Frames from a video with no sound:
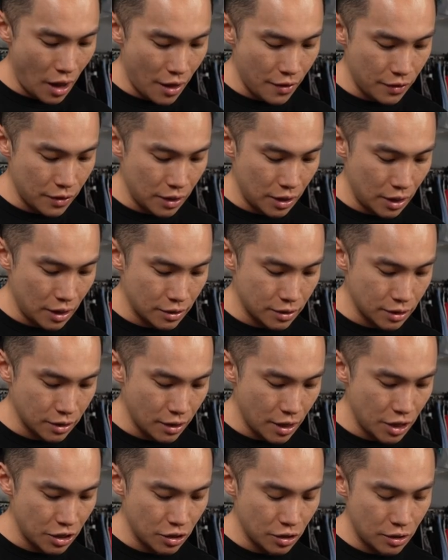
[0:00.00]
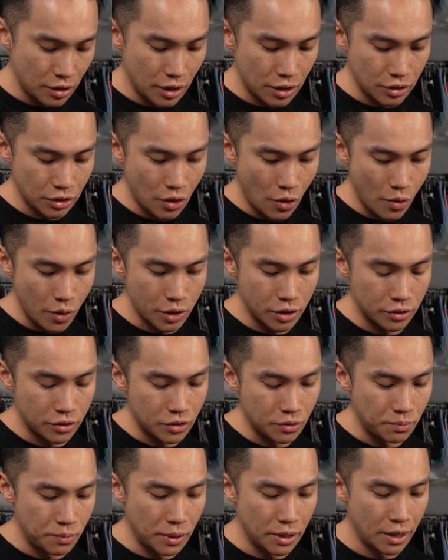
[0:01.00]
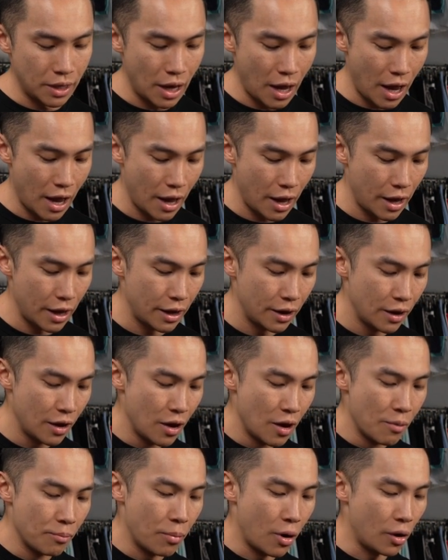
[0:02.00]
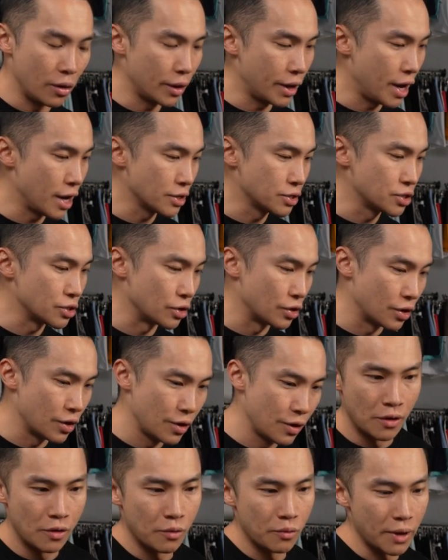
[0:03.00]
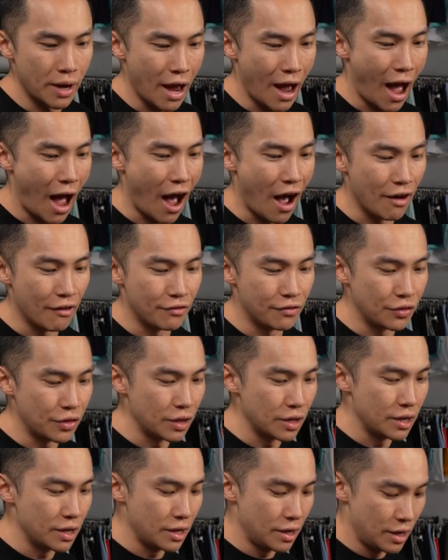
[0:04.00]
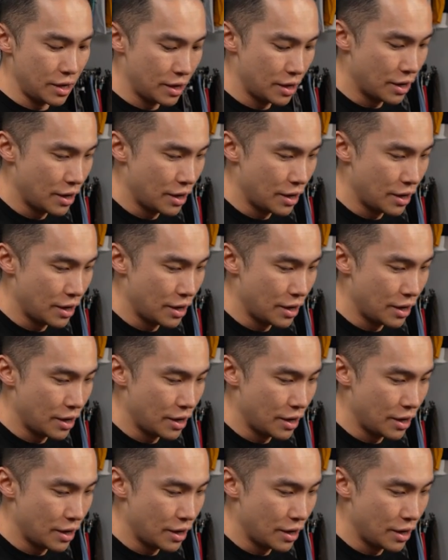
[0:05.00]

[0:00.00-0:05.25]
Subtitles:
and the insulation is going to be a polyester. We have the